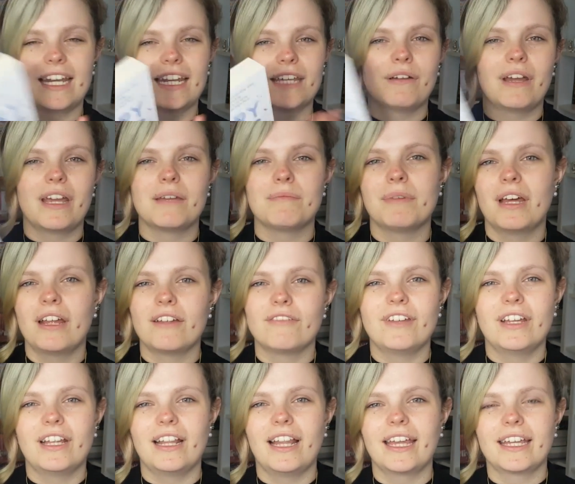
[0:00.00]
any way, but I
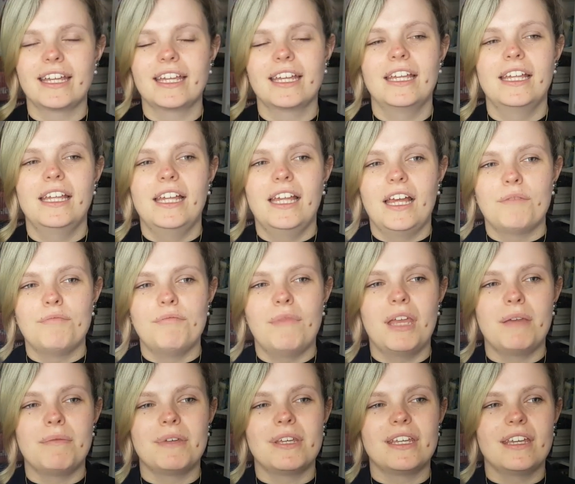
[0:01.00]
feel like
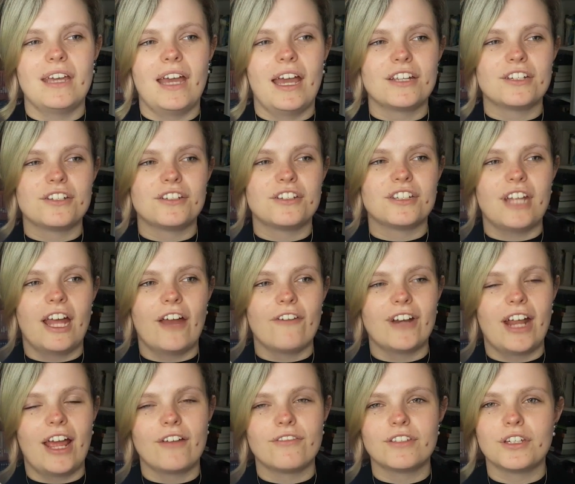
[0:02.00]
maybe I should just have
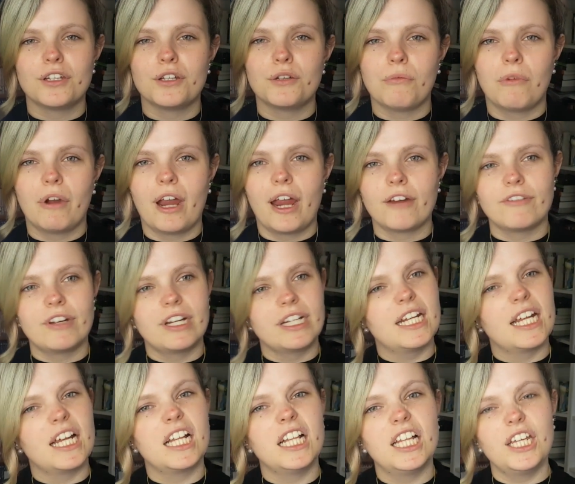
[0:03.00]
an afternoon where I read
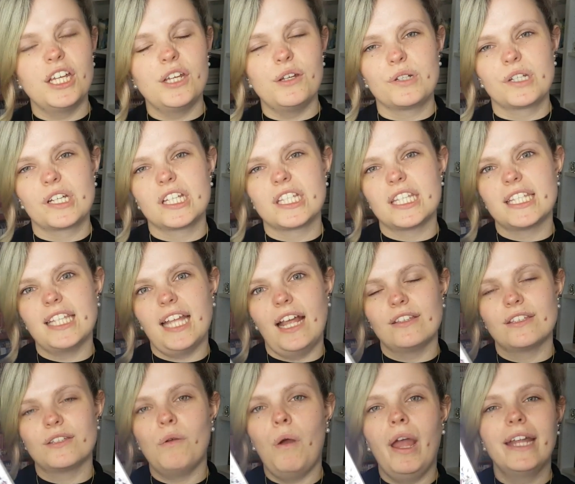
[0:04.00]
Nicola Yoon because it
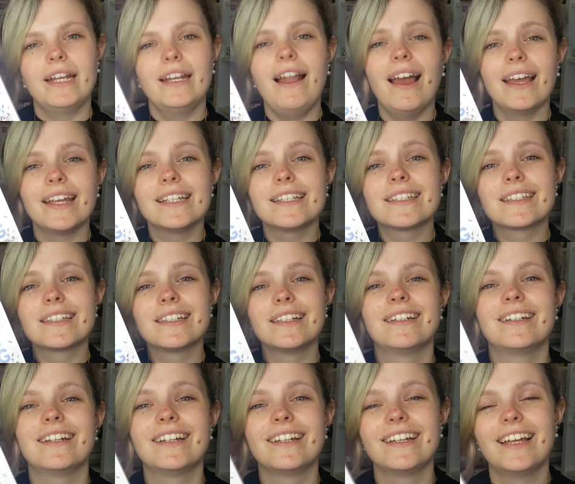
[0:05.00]
sounds quite nice.
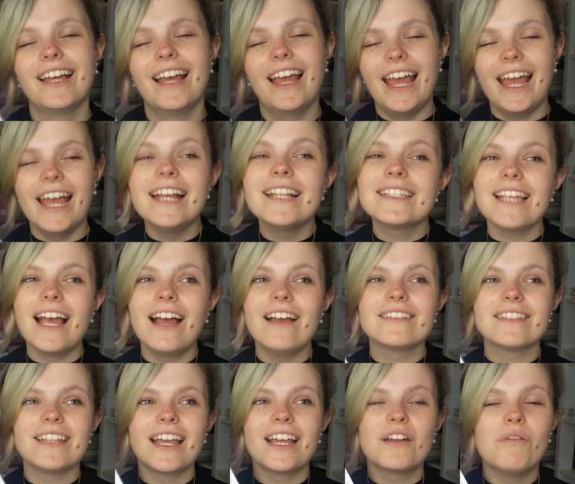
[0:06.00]
It
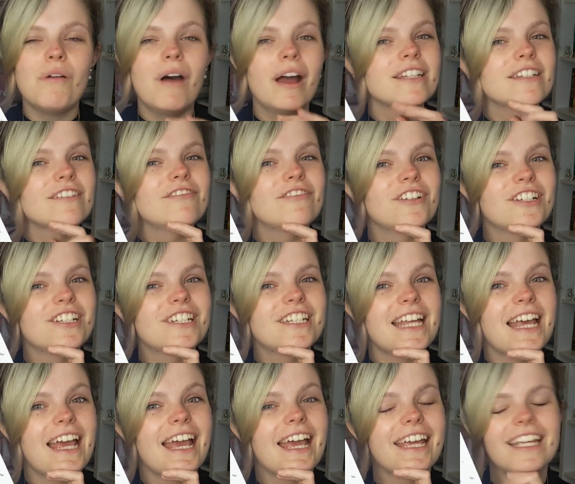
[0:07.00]
sounds like quite a fun
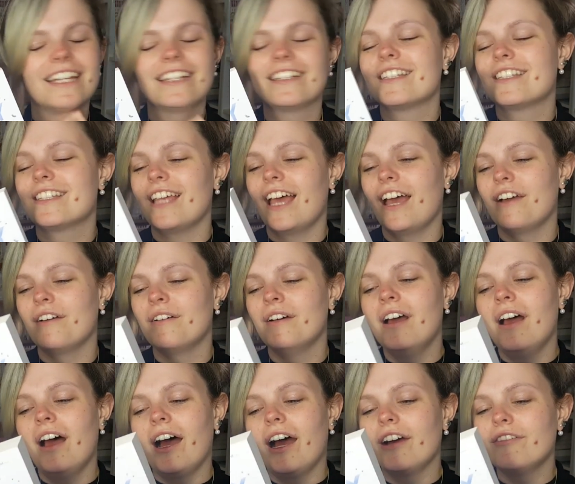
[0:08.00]
day. So
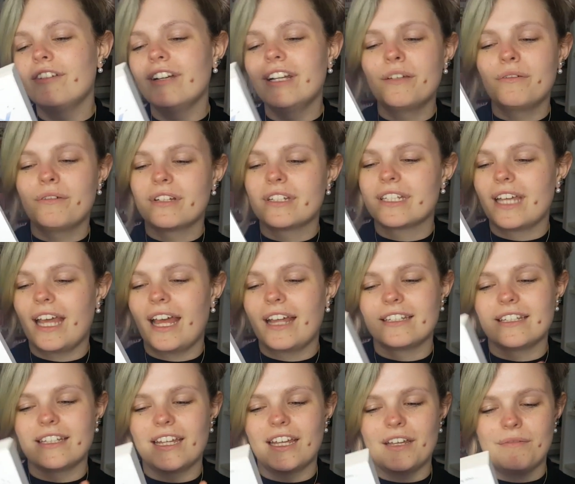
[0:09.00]
I really want to get
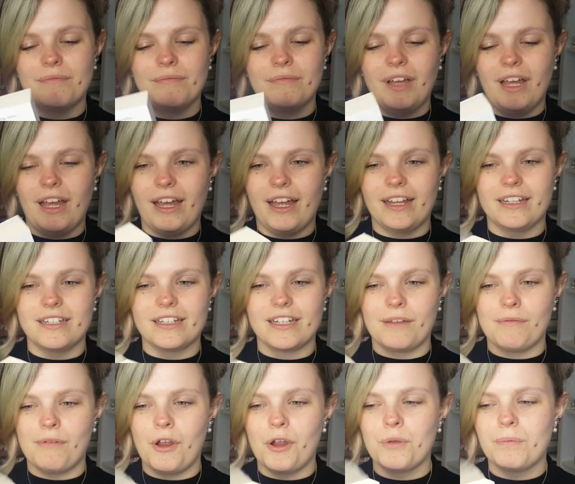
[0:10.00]
to them, and
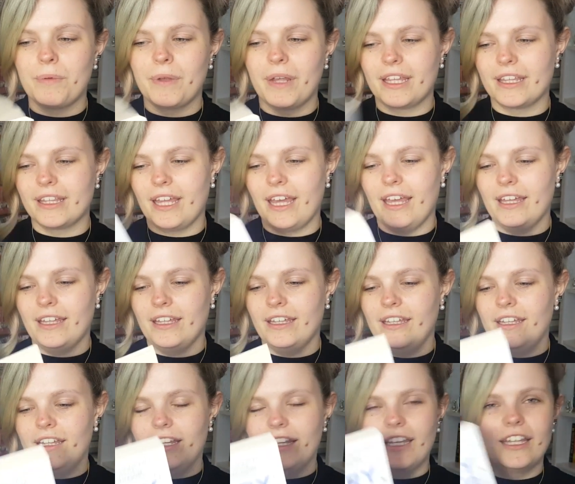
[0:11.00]
I'm hoping that,
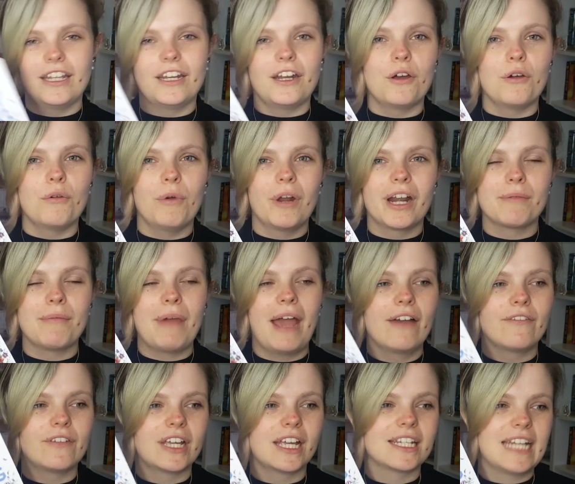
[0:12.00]
you know, when I'm
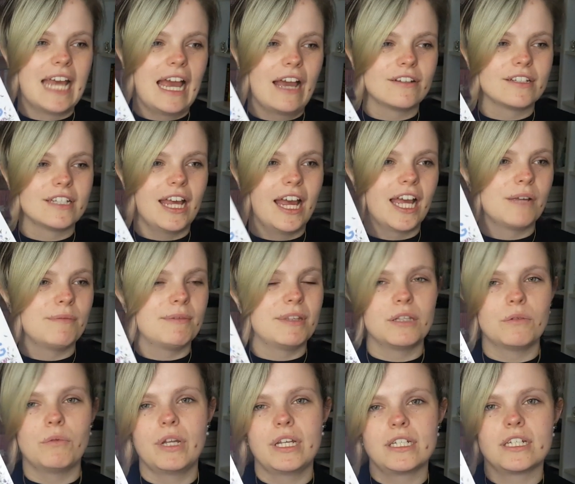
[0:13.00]
having a downtime in
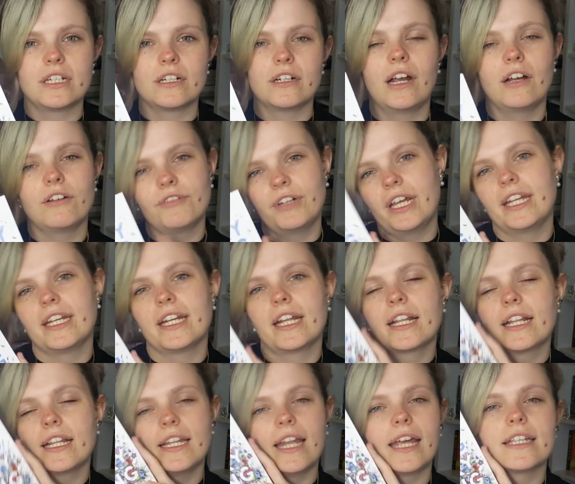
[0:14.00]
the winter, I'll read
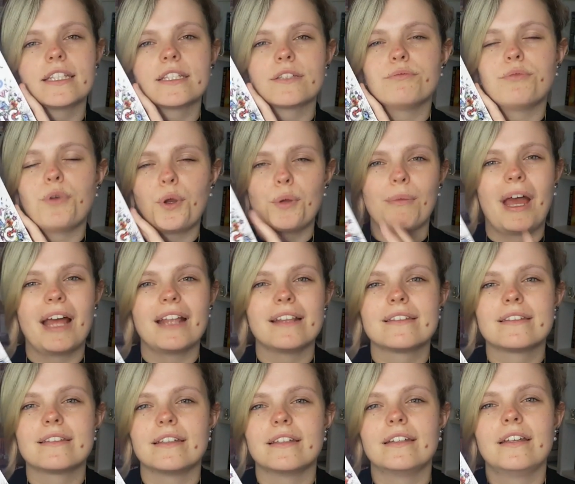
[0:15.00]
a nice
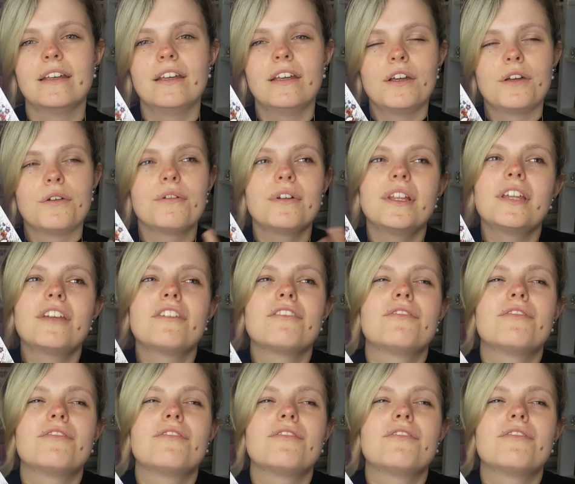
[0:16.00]
romance and really